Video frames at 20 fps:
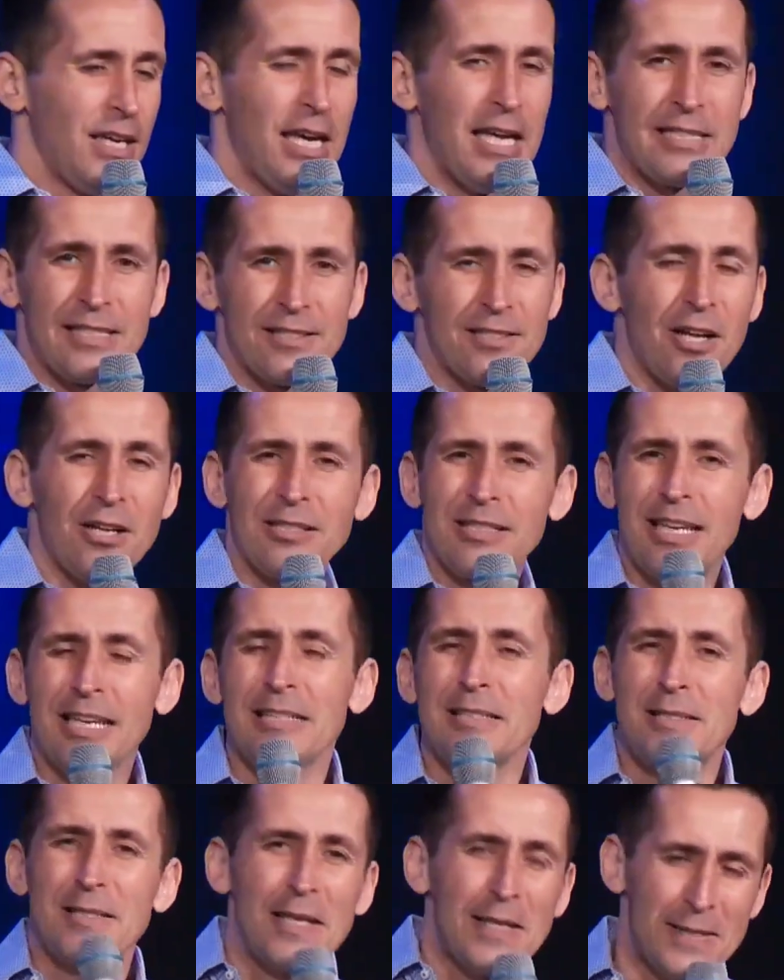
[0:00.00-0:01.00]
it's not
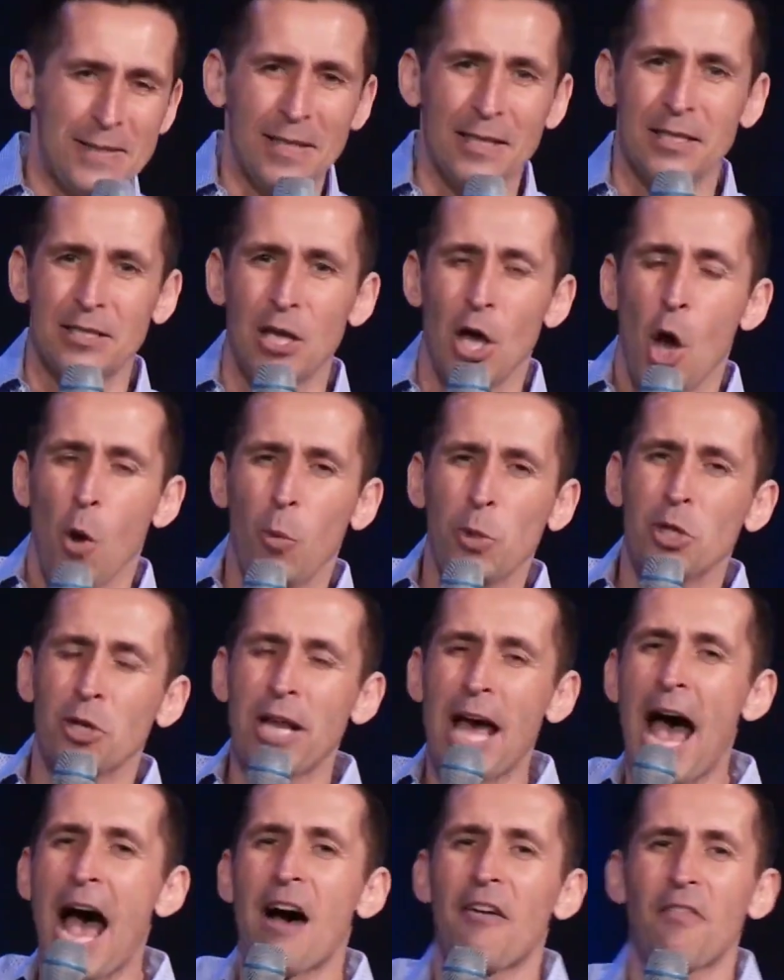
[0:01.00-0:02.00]
consistent. We
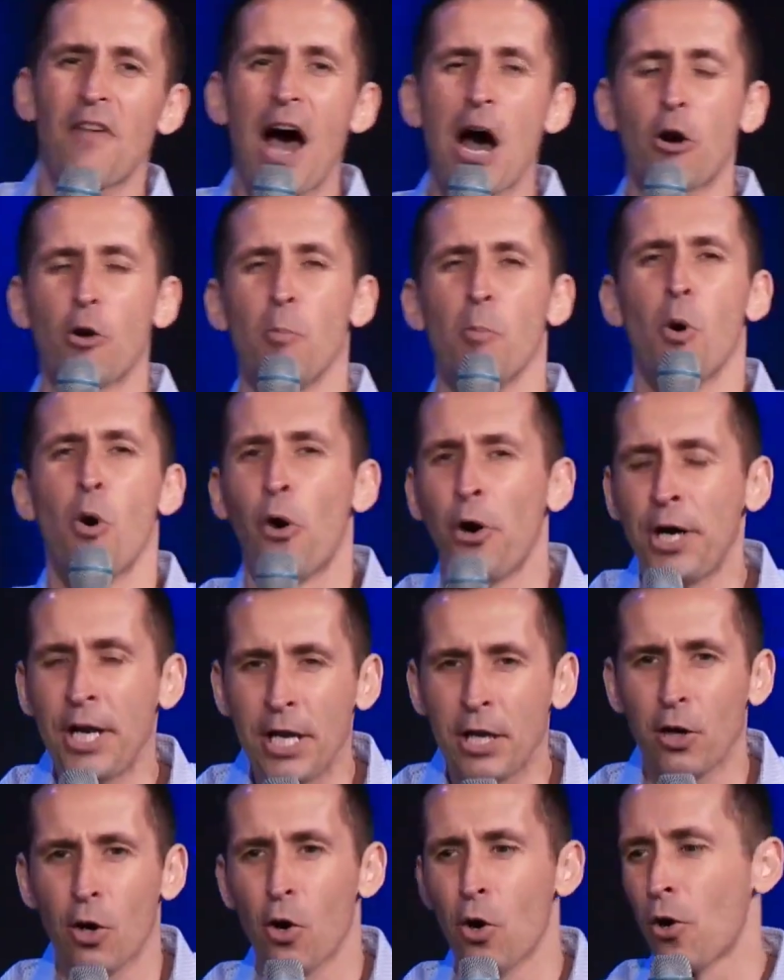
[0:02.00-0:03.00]
don't have our
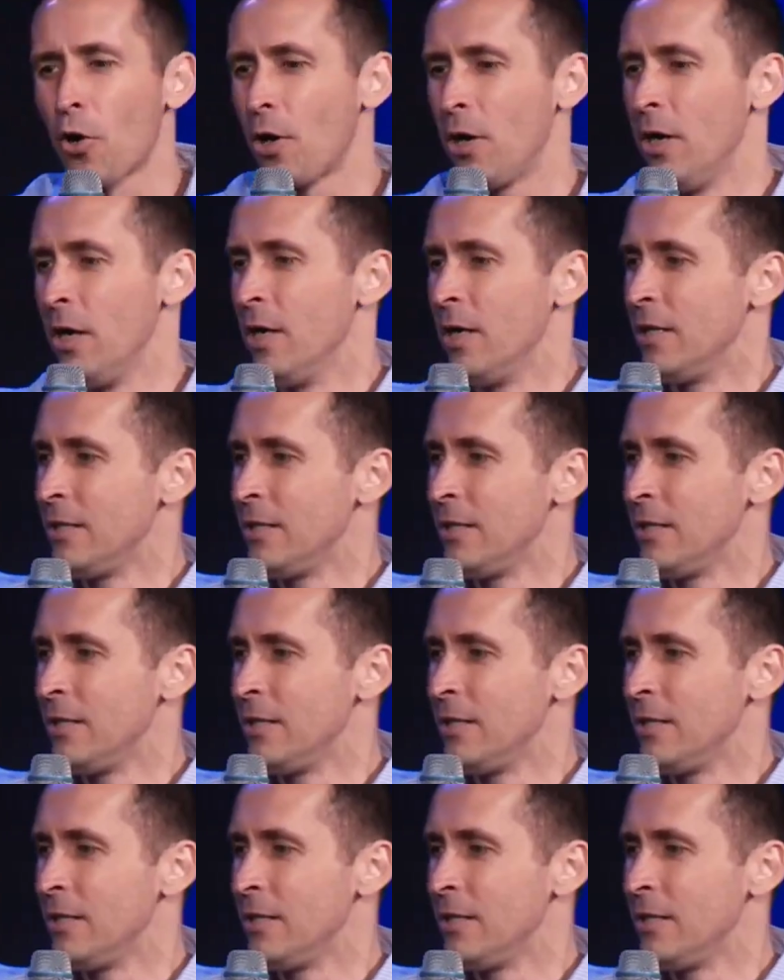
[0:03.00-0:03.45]
morning or